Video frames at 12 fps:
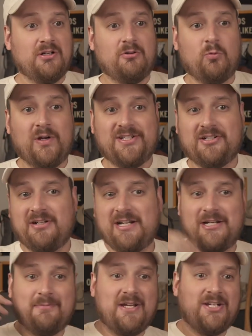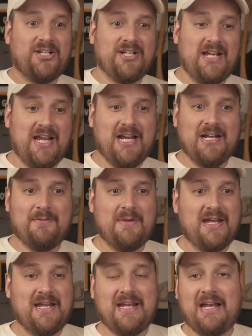Western animation,
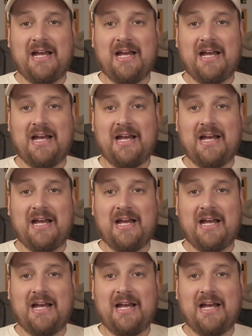anime.